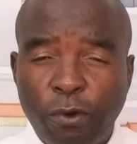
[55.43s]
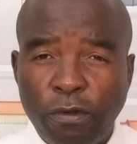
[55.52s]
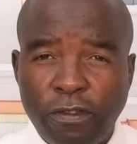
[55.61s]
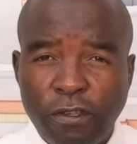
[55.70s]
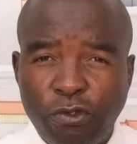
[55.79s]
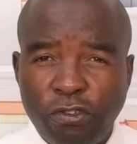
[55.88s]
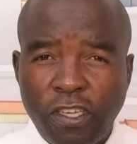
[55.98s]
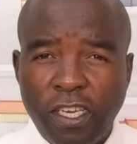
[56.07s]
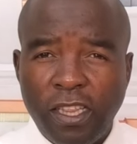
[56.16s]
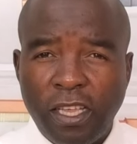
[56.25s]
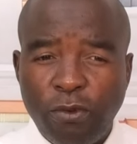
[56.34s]

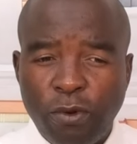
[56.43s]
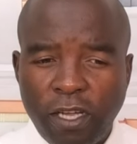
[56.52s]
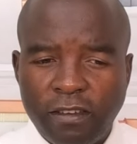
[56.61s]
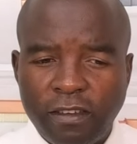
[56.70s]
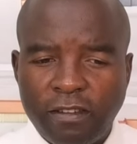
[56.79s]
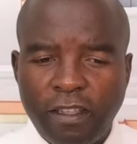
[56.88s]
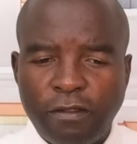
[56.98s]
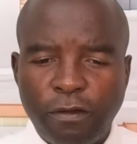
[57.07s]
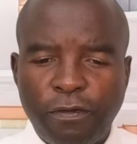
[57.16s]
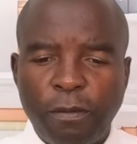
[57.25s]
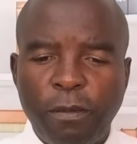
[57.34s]
constitution in the United
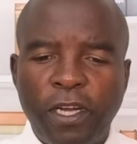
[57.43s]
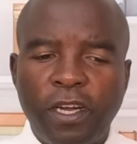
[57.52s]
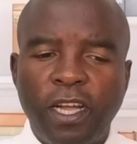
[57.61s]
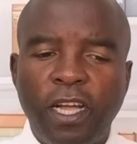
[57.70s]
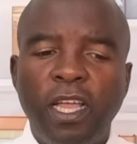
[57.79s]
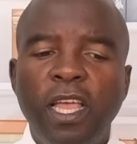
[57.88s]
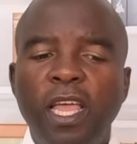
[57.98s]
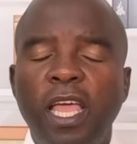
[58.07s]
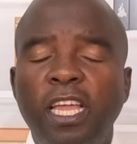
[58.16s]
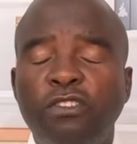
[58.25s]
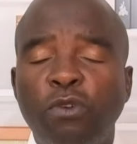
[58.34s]
States of America.
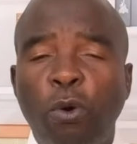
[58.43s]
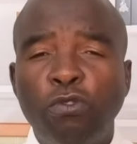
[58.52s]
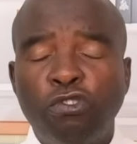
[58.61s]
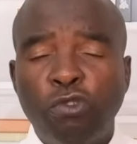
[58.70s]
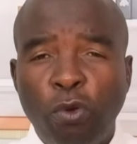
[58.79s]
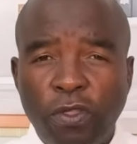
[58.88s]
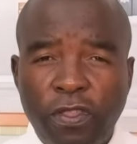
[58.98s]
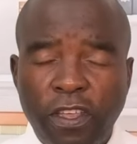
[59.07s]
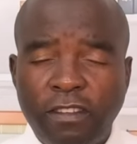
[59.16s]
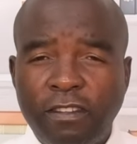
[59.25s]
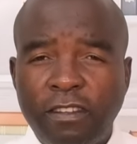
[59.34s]
And also,
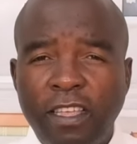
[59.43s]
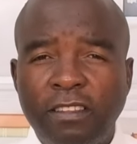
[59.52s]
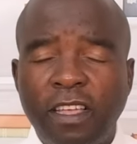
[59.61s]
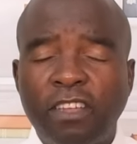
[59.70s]
this is